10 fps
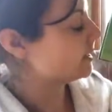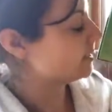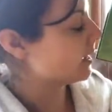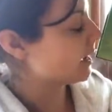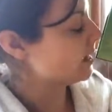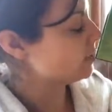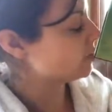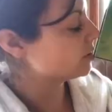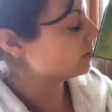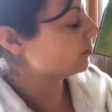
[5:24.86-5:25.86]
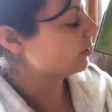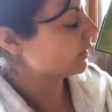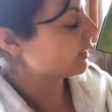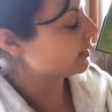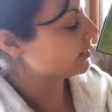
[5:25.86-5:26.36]
letter H, a small
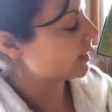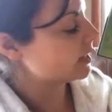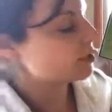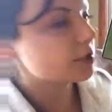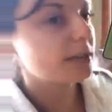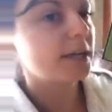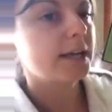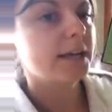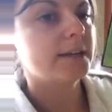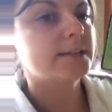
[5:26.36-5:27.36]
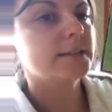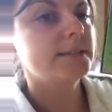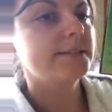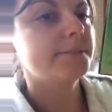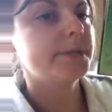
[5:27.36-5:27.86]
case h, it's a
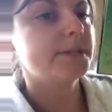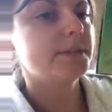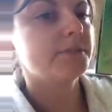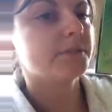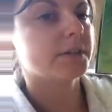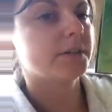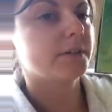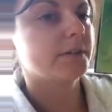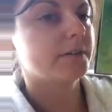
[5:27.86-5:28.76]
little bit different.